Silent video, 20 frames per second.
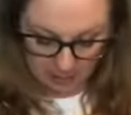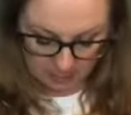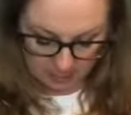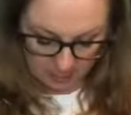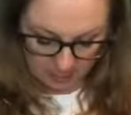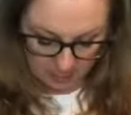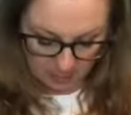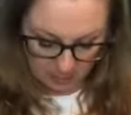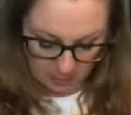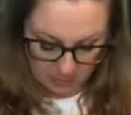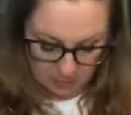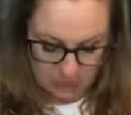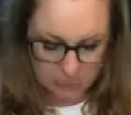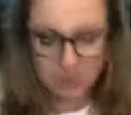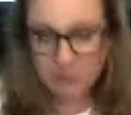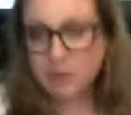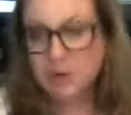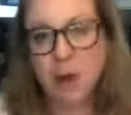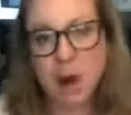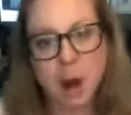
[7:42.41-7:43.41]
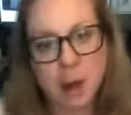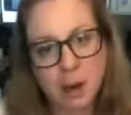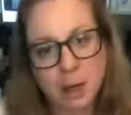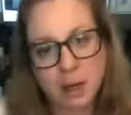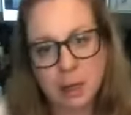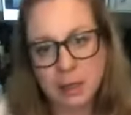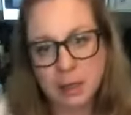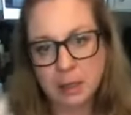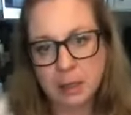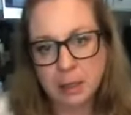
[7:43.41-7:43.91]
but also if there are
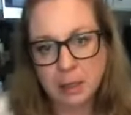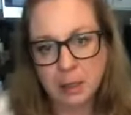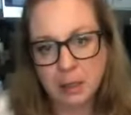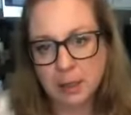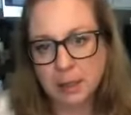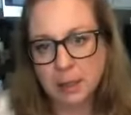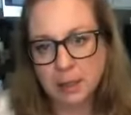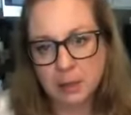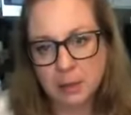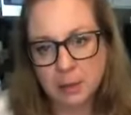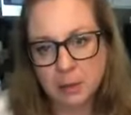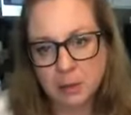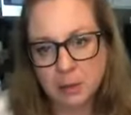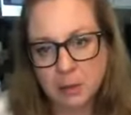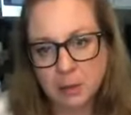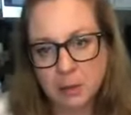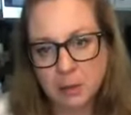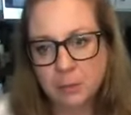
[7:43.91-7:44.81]
any like little